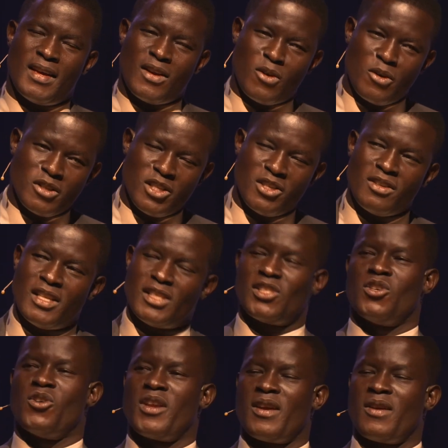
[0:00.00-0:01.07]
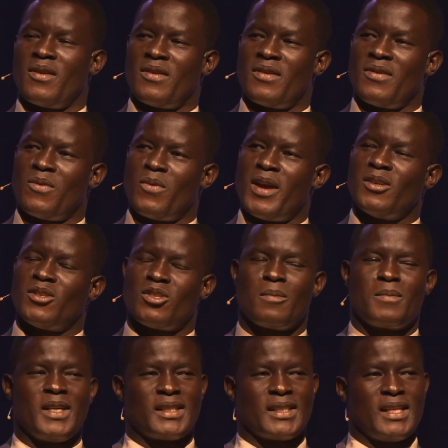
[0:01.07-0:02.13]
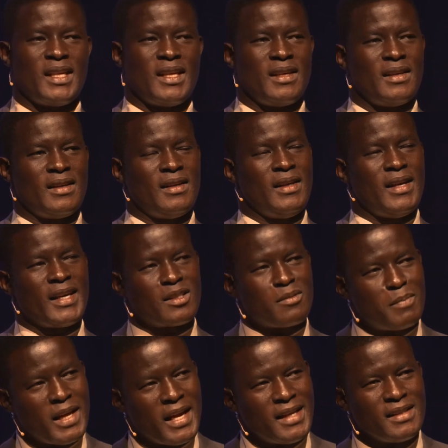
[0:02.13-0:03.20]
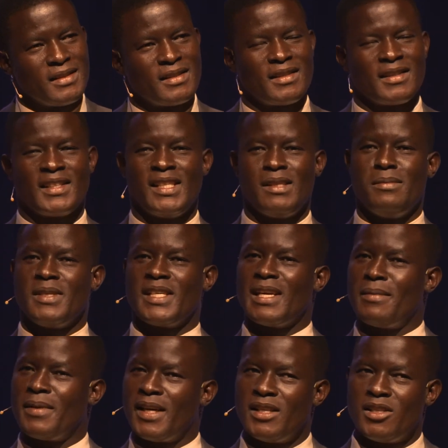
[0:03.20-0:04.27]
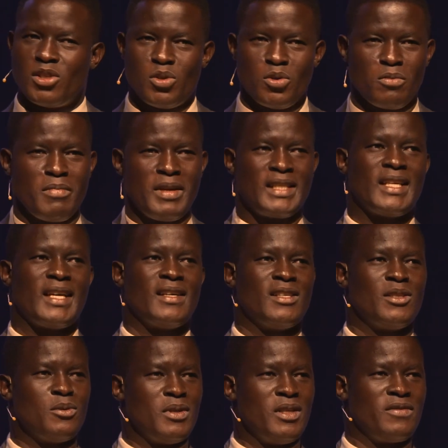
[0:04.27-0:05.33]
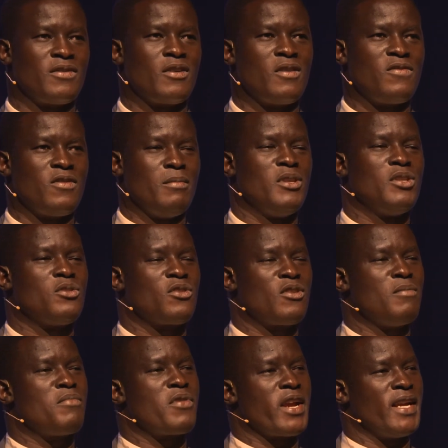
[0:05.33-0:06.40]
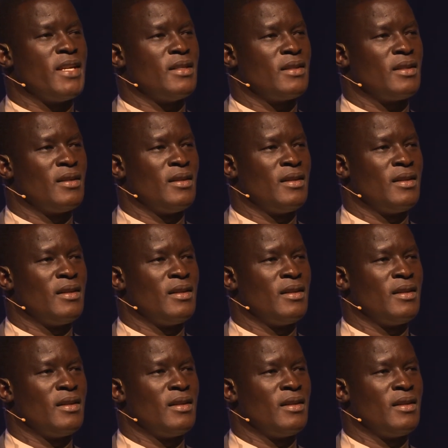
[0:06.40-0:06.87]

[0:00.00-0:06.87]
continue the story where he stopped yesterday. He explained it became again too bitter, too difficult for me to comprehend.